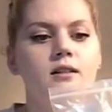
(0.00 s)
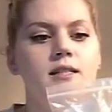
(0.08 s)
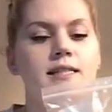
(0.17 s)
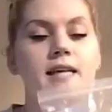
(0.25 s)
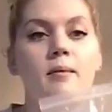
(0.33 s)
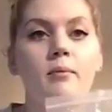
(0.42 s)

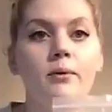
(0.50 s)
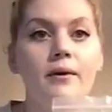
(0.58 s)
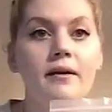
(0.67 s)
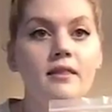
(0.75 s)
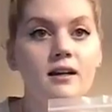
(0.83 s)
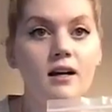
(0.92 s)

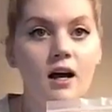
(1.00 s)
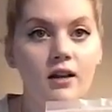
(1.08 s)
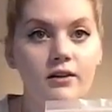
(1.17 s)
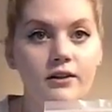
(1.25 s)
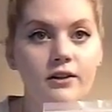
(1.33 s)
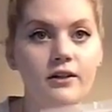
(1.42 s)
separate the
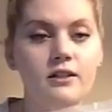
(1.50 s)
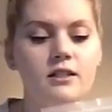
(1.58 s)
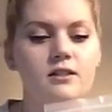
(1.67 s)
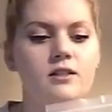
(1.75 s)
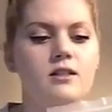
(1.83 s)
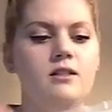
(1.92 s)

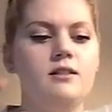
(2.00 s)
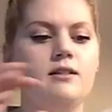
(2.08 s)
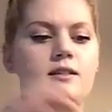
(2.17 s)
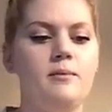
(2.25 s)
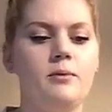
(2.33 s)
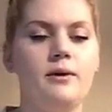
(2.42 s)
colors,
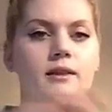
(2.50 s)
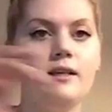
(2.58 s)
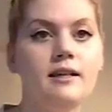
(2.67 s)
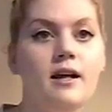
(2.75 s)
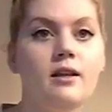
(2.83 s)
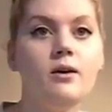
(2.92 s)
separate the
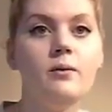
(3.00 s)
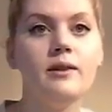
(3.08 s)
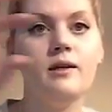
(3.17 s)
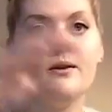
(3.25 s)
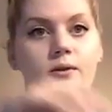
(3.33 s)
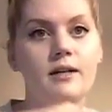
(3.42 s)
yellow
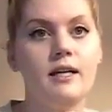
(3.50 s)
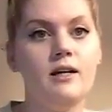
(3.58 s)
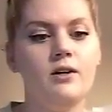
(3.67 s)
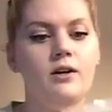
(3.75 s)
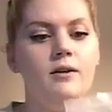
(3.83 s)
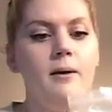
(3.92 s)
with the
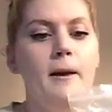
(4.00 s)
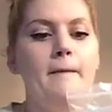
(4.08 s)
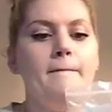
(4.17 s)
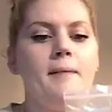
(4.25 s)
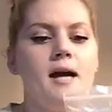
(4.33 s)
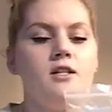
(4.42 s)
green or
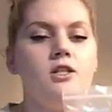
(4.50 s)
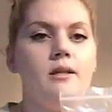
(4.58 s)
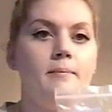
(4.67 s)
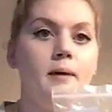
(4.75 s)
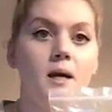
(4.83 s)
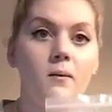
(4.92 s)
match
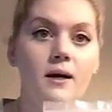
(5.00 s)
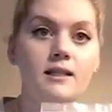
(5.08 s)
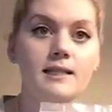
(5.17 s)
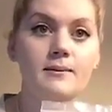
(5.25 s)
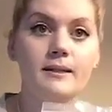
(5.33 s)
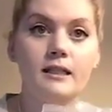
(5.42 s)
the big
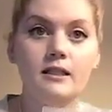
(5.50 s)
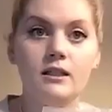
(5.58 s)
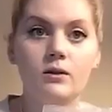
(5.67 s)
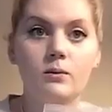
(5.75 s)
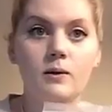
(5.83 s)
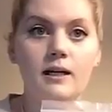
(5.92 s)
ones with the
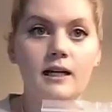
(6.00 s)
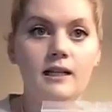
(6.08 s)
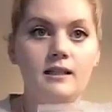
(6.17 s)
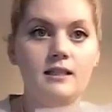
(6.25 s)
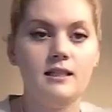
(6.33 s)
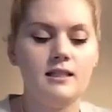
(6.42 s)
little
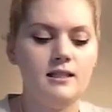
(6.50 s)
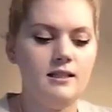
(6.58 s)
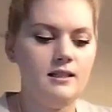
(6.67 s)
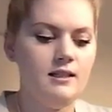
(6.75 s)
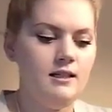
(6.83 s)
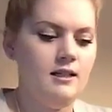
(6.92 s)
ones.
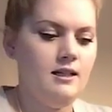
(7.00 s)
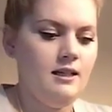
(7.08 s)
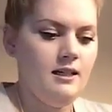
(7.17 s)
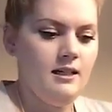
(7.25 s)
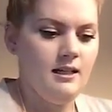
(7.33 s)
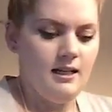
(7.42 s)

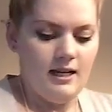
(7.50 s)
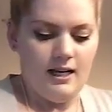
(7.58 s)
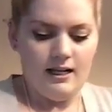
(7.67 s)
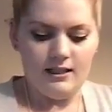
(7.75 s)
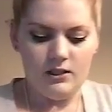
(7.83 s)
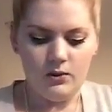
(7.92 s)

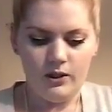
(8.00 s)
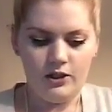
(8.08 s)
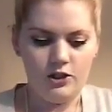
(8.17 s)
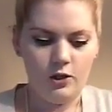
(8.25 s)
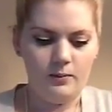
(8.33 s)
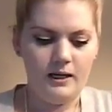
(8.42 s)
So
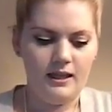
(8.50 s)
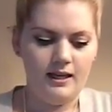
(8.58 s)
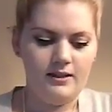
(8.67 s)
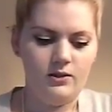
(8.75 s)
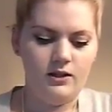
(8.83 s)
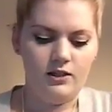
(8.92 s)
there's so many
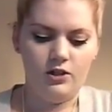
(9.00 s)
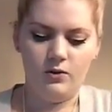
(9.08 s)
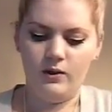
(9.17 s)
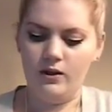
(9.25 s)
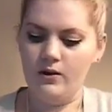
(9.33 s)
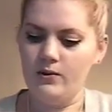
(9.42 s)
things you can do
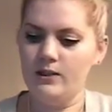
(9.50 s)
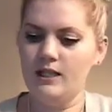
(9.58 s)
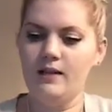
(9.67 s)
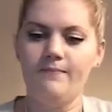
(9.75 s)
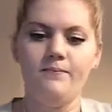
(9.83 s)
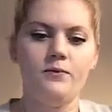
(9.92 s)
with those.
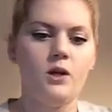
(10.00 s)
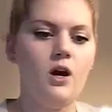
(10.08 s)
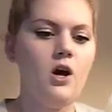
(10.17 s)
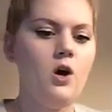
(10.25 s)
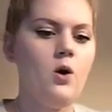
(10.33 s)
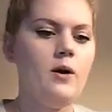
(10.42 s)

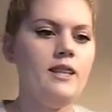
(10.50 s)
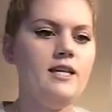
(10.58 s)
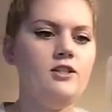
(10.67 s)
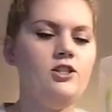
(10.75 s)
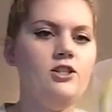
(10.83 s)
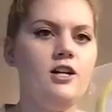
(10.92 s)
Oh, and
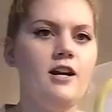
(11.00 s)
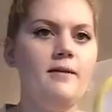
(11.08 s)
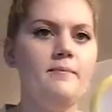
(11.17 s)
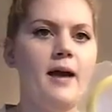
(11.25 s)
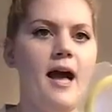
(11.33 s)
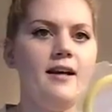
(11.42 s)
then she got
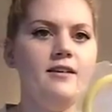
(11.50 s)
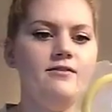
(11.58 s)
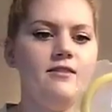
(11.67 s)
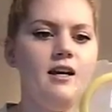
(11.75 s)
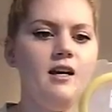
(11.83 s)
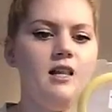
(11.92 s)
a
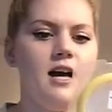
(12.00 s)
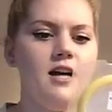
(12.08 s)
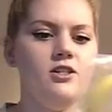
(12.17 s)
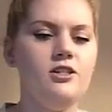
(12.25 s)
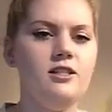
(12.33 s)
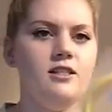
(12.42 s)
magnifying
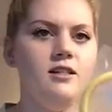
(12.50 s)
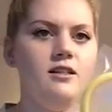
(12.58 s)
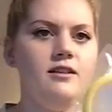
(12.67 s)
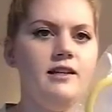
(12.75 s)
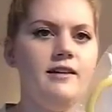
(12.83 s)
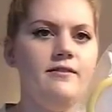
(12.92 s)
glass. She's gonna
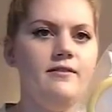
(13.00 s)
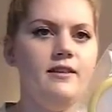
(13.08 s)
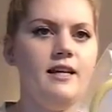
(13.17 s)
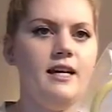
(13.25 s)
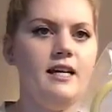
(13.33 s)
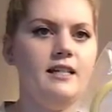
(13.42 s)
love
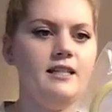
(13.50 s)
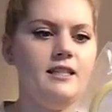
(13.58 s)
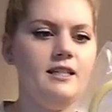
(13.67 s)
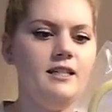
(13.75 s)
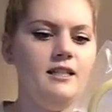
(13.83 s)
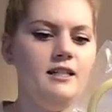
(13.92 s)
this.
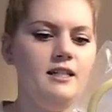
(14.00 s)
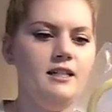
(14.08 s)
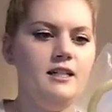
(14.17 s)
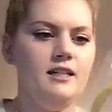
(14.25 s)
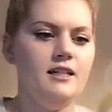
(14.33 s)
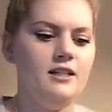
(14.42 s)

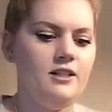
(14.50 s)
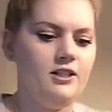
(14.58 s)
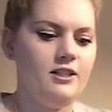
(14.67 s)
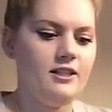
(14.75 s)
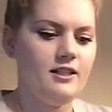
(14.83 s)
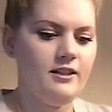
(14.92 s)

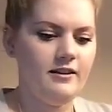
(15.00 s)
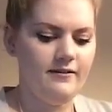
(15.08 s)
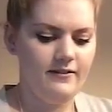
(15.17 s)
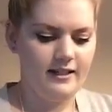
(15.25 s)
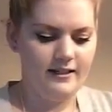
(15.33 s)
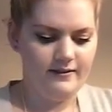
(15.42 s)
She's gonna
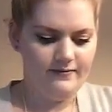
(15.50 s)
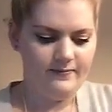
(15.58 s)
love that.